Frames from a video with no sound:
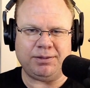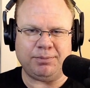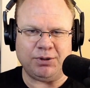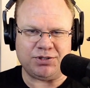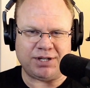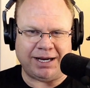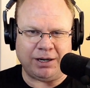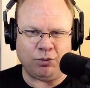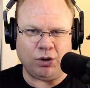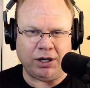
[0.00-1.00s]
the most
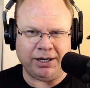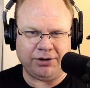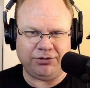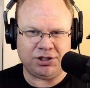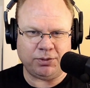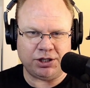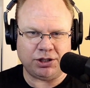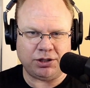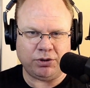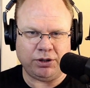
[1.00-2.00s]
ironic
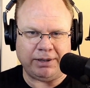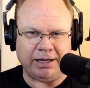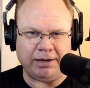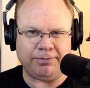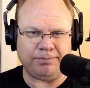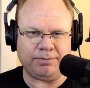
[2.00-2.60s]
situation where you have,